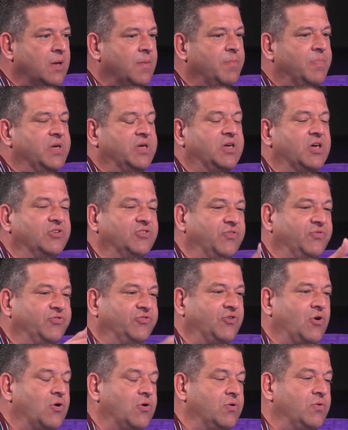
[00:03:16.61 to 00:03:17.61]
because of
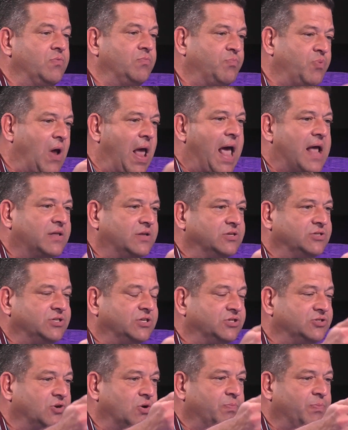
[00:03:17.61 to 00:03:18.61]
certain
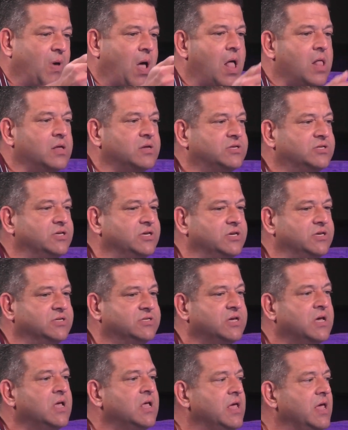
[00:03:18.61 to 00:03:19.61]
practices or policies,